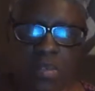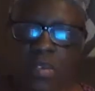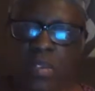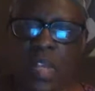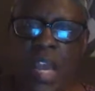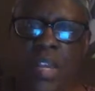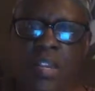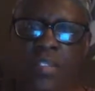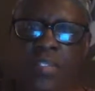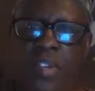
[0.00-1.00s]
Satin
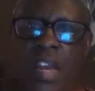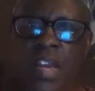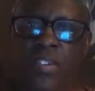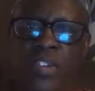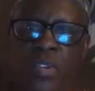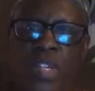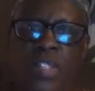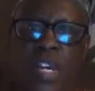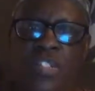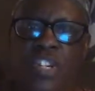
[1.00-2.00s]
is saying, Julie is
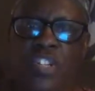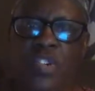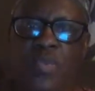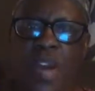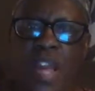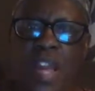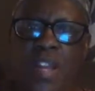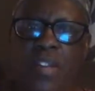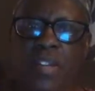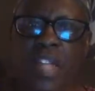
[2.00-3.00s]
saying, Gigi
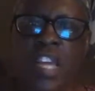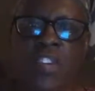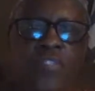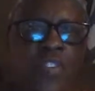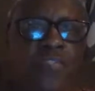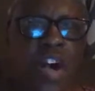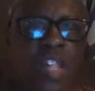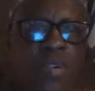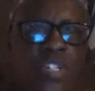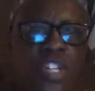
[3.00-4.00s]
Raid. Thank you for
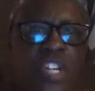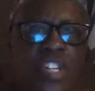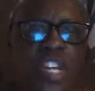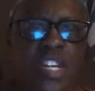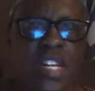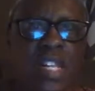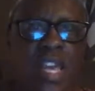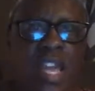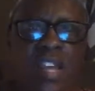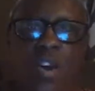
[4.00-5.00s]
following Gigi and the
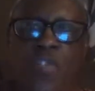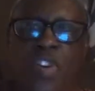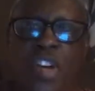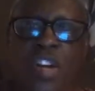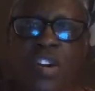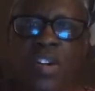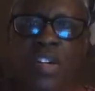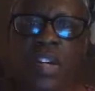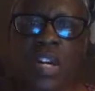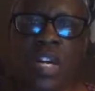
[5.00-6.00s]
clan over here,
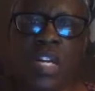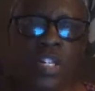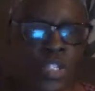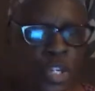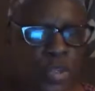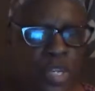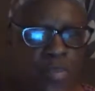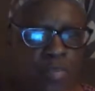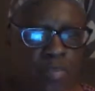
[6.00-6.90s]
Julie.